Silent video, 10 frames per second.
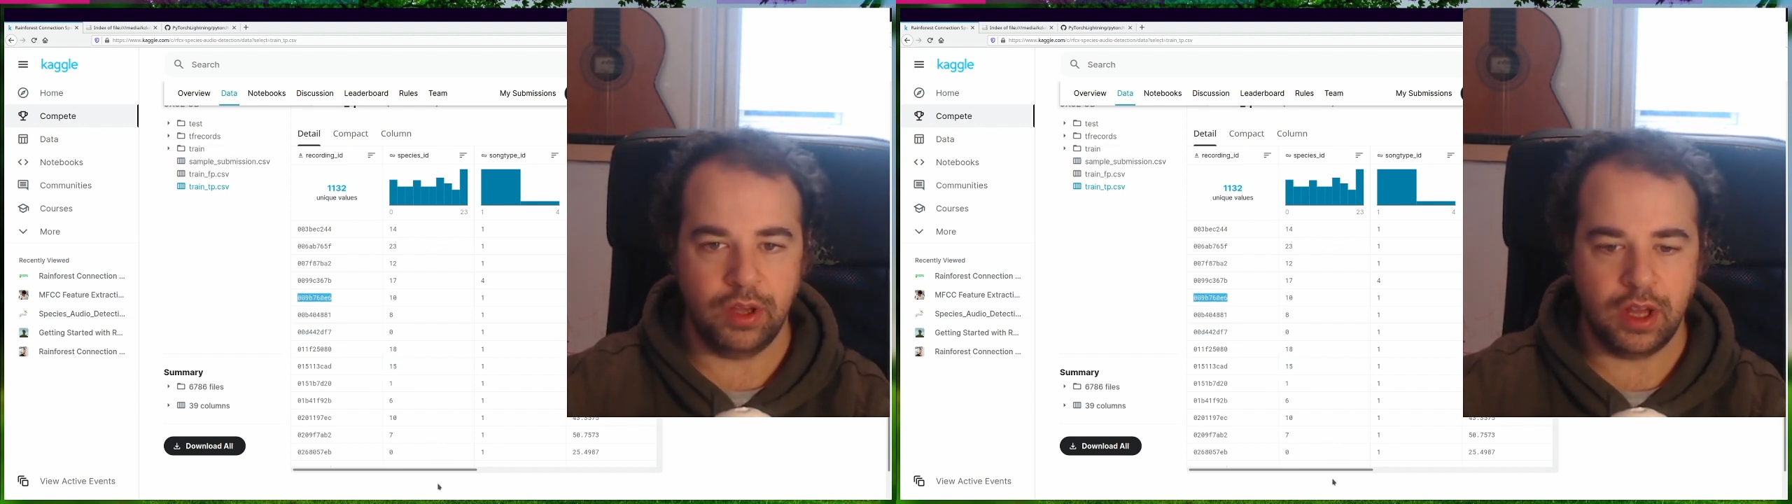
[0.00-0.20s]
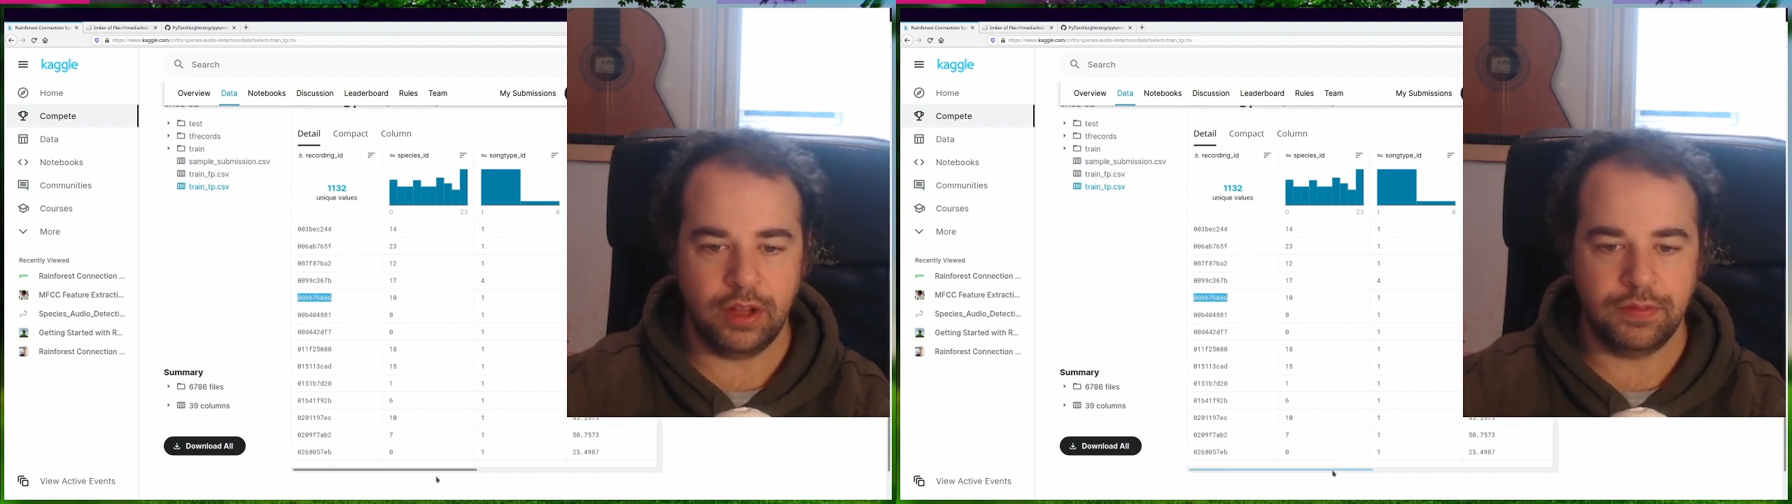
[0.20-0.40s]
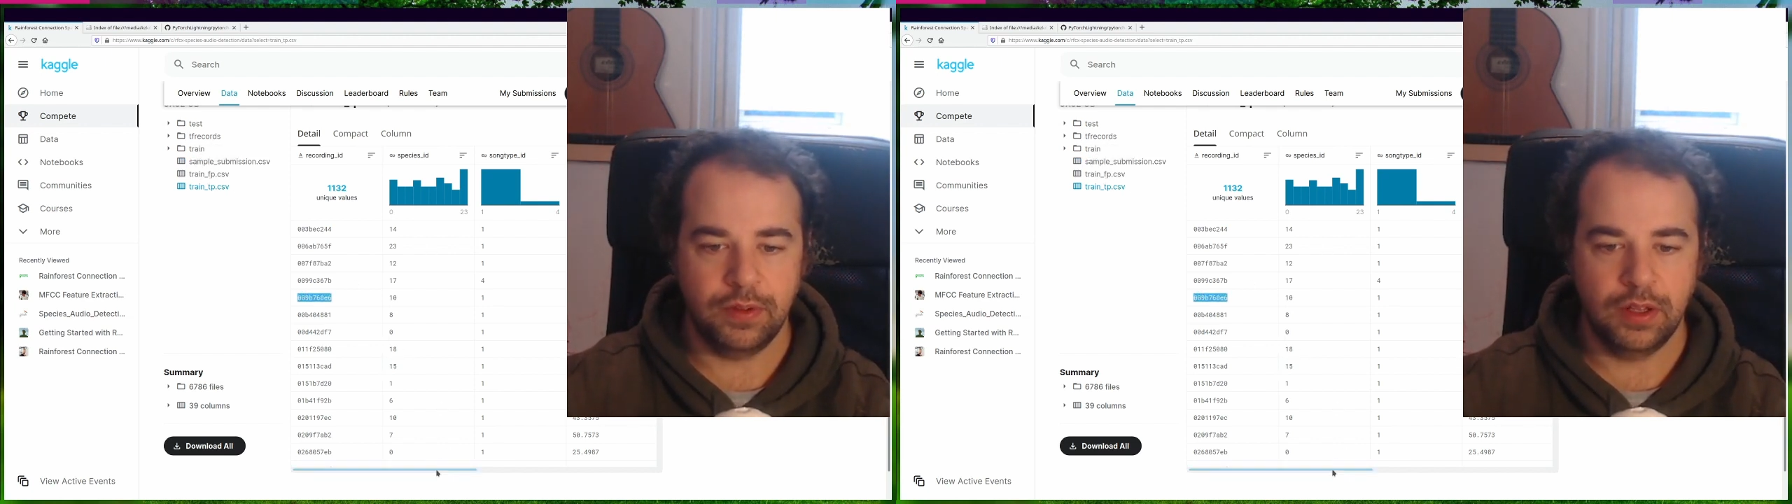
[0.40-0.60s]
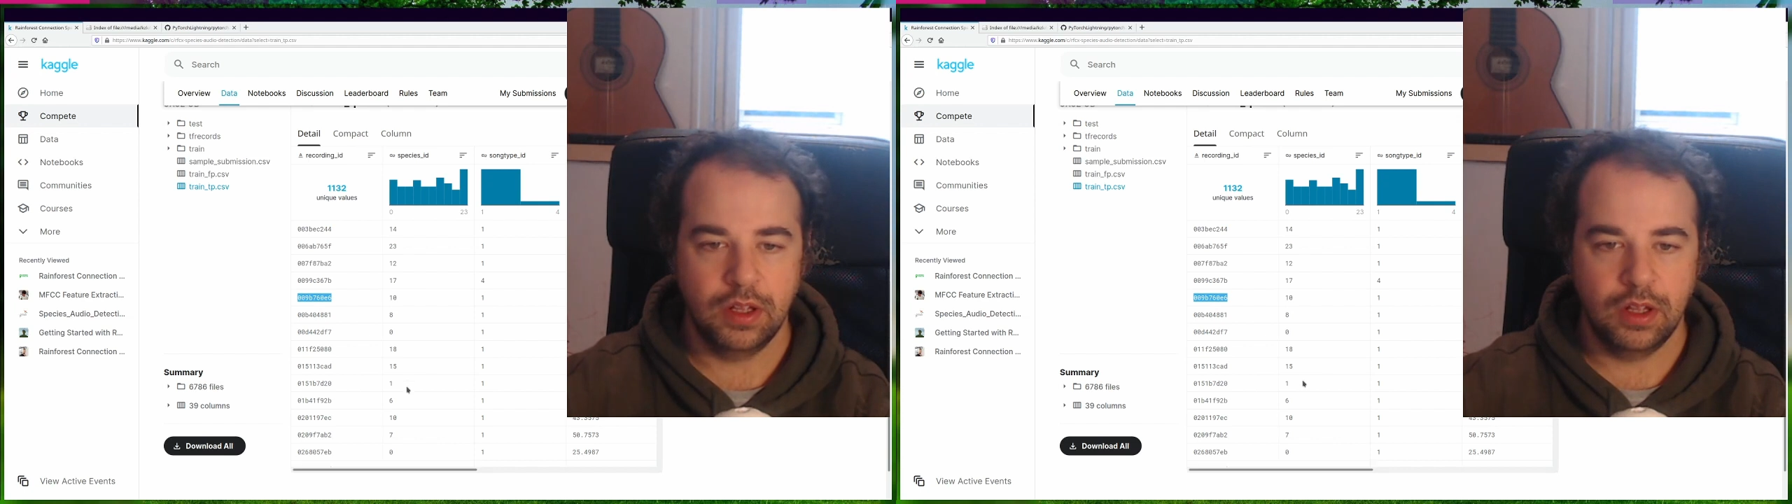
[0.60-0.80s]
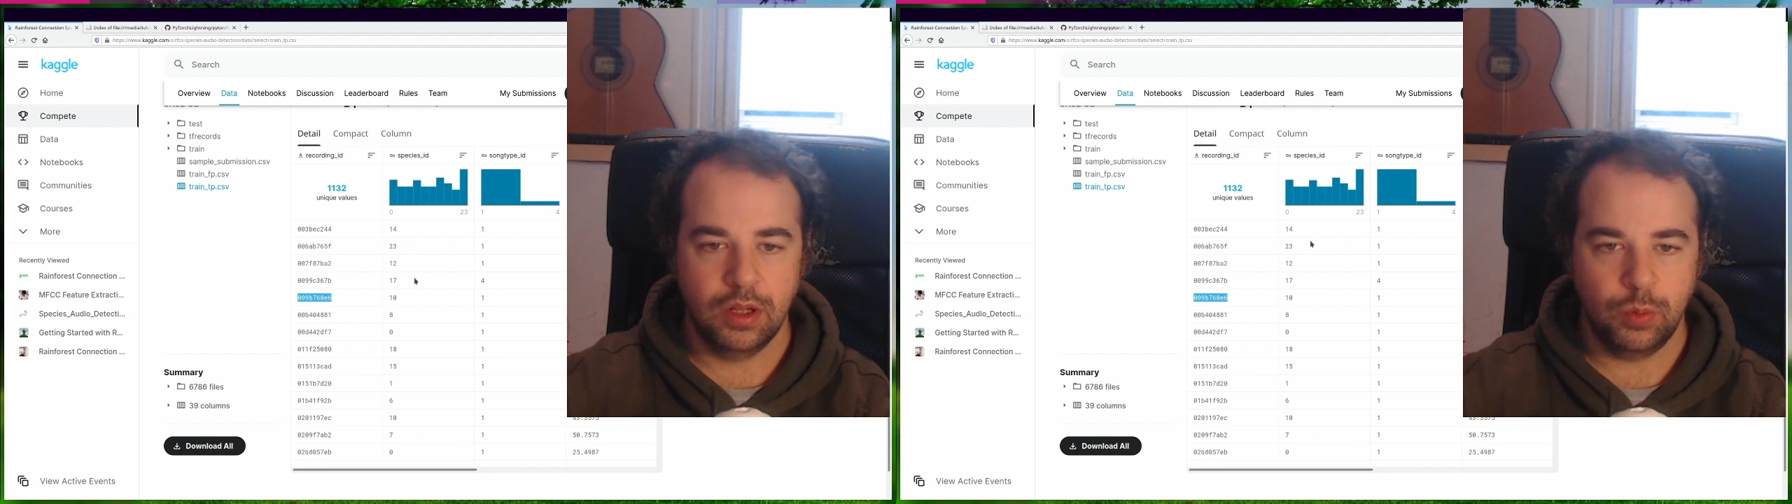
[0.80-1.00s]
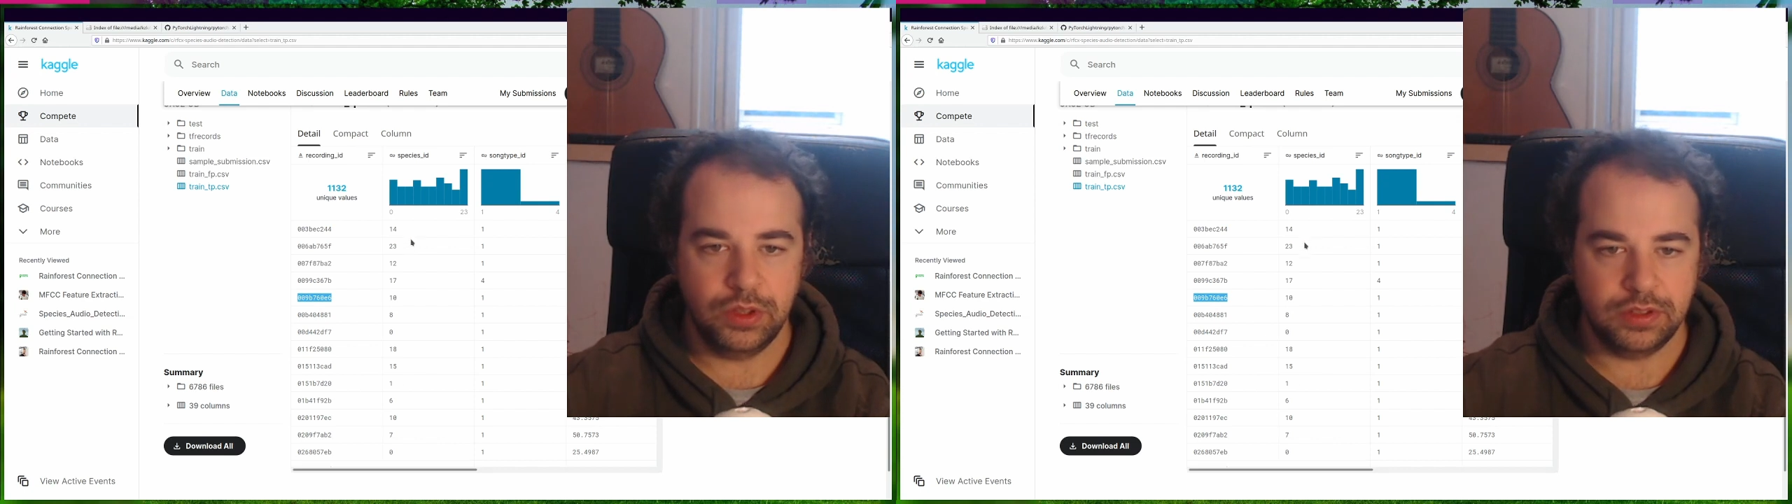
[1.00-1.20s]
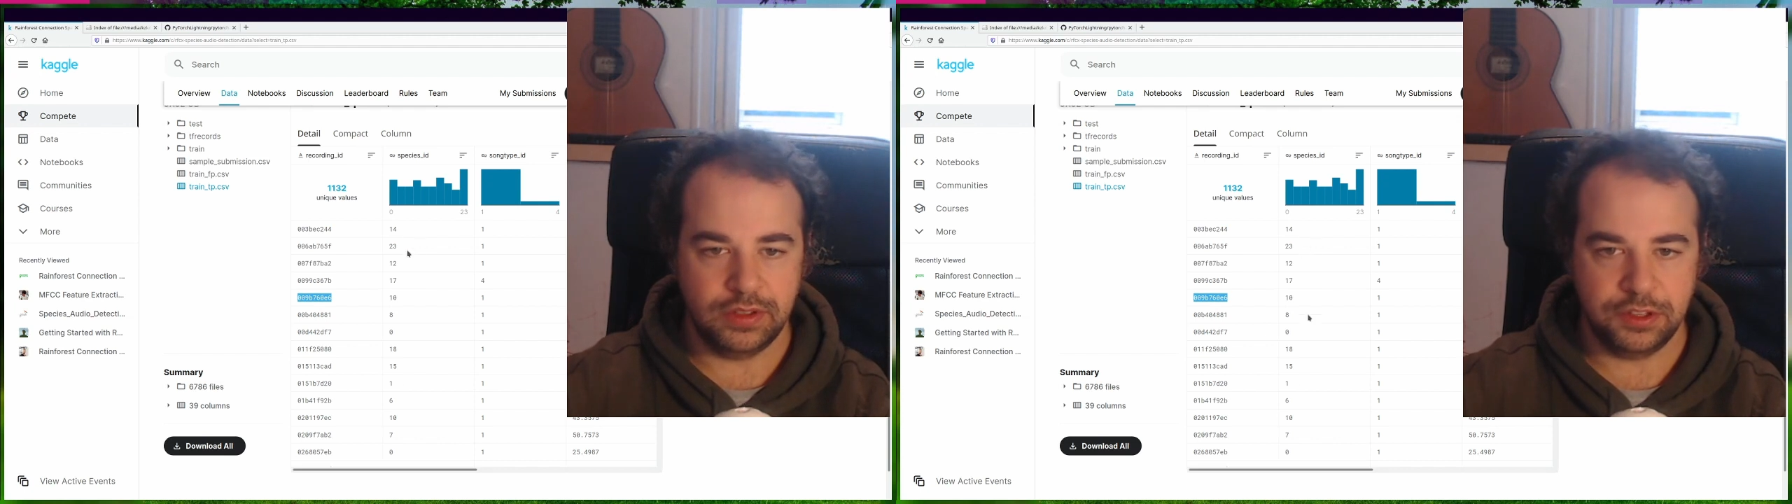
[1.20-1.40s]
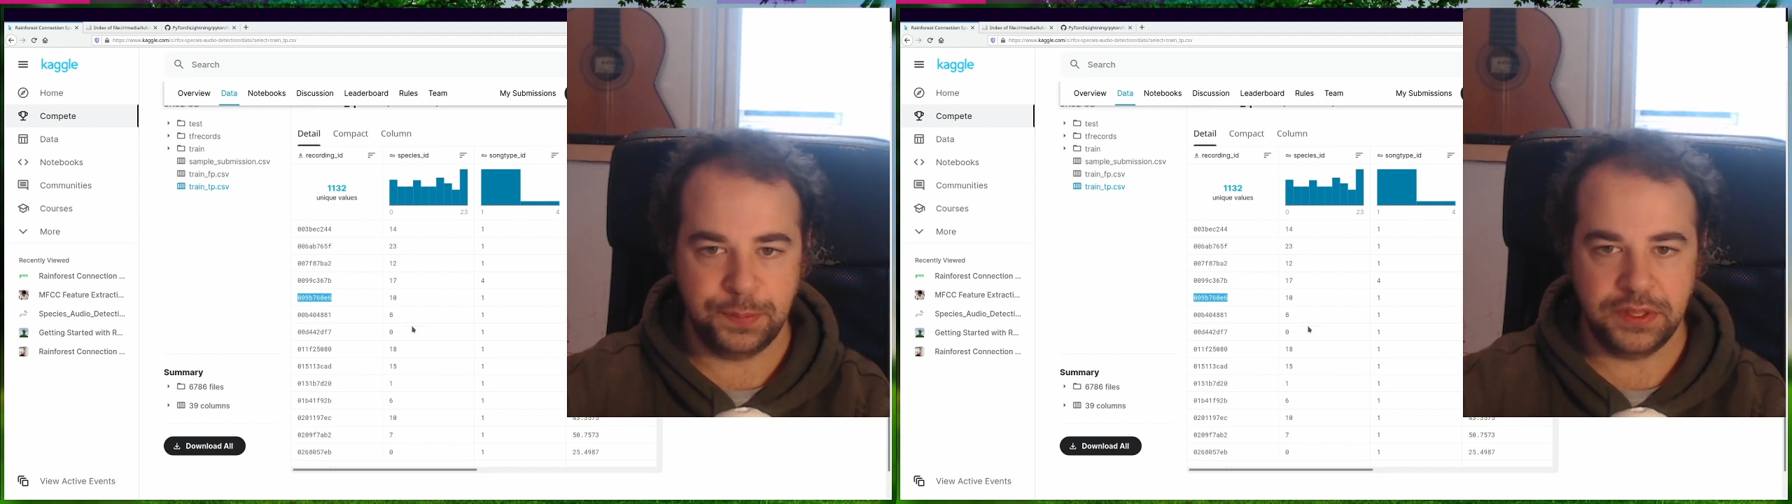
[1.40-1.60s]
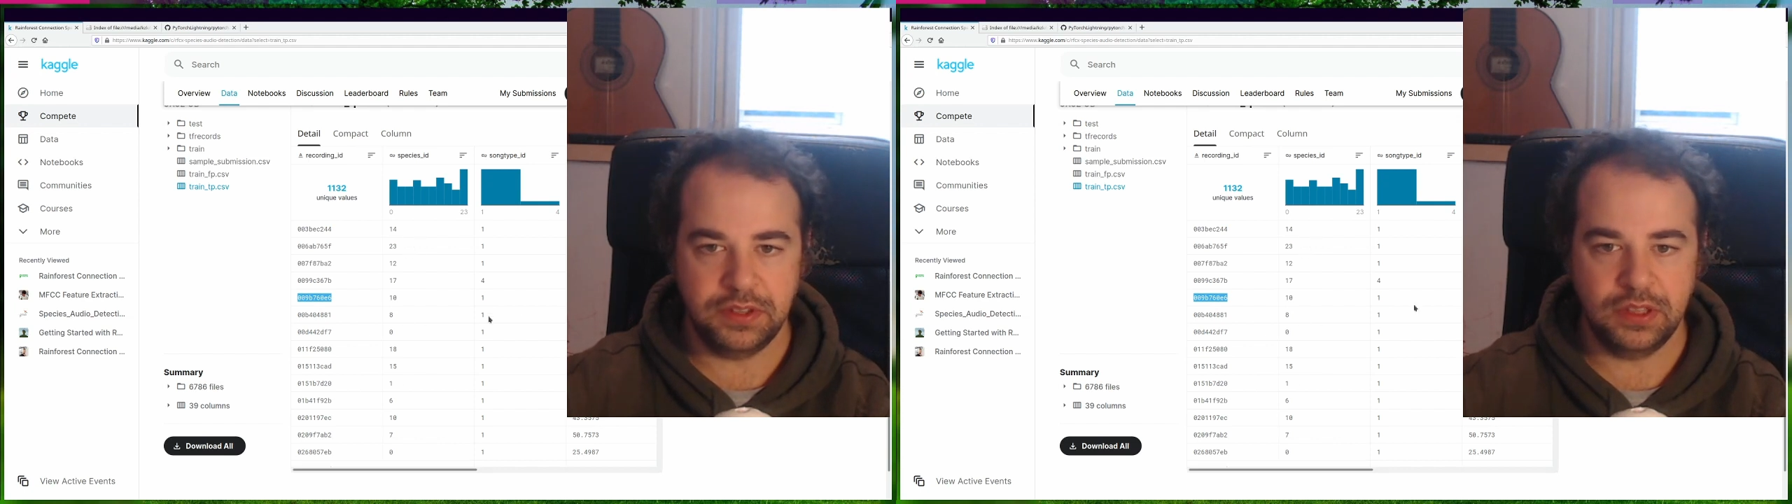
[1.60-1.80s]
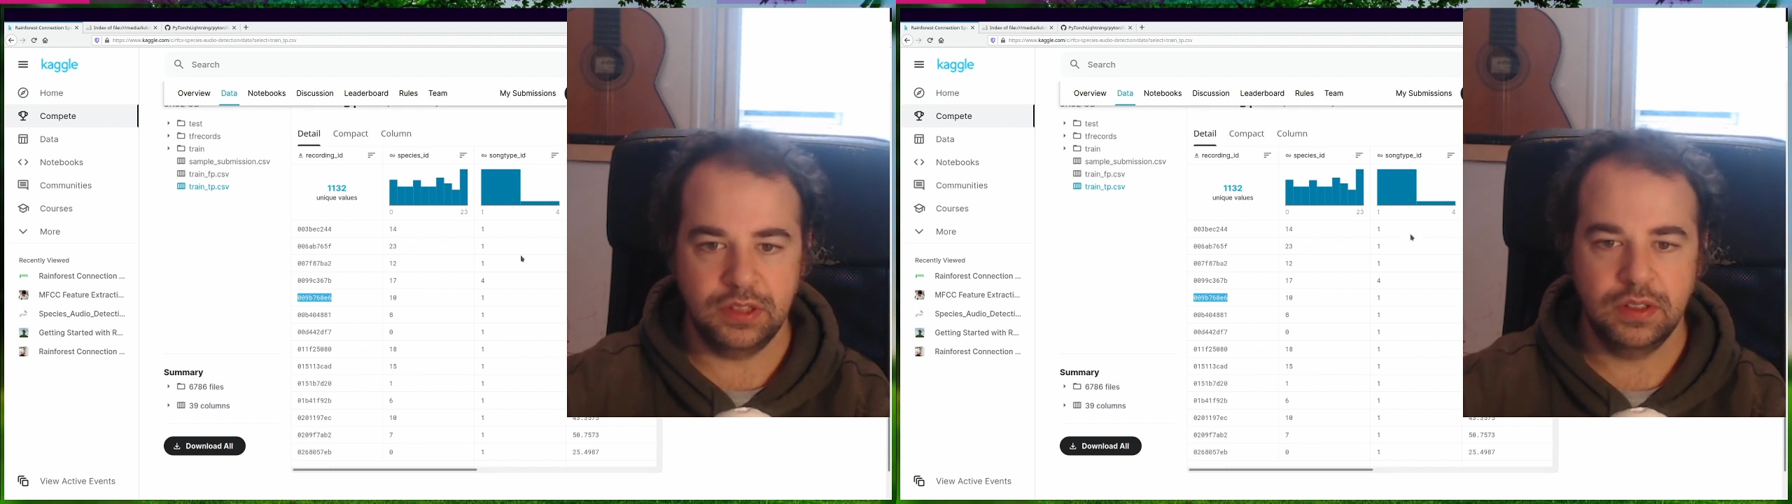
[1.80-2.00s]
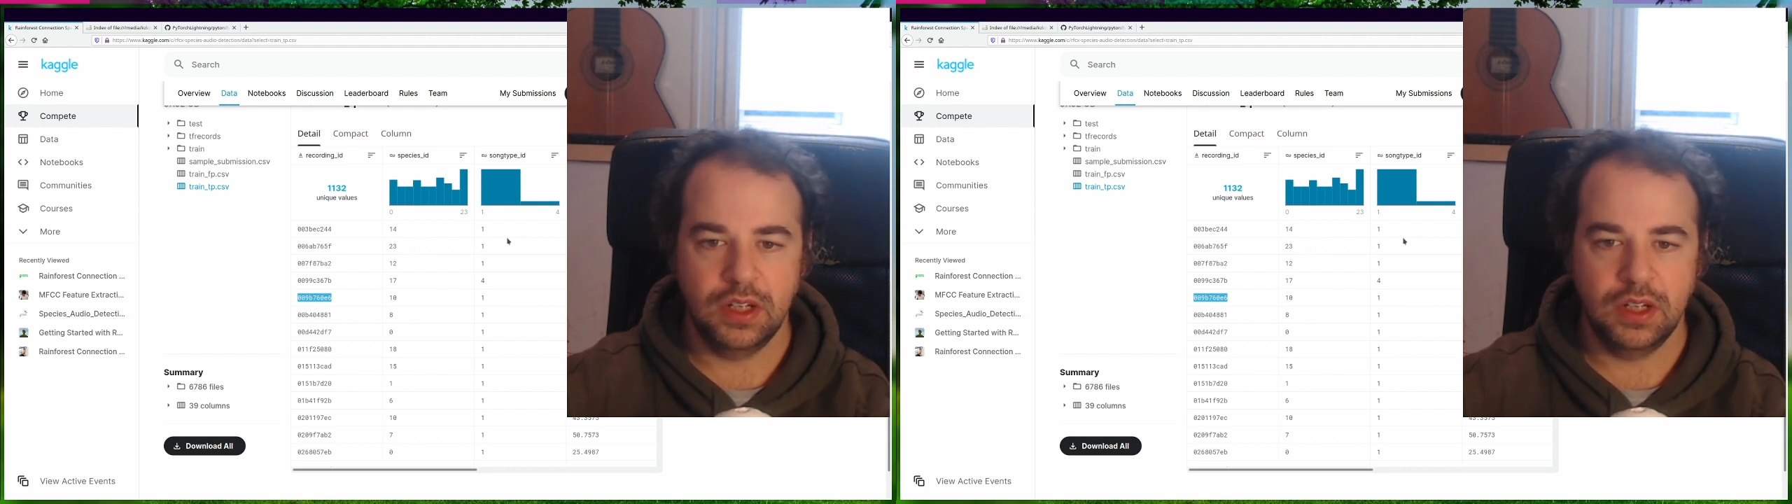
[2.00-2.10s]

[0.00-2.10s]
have which is the species,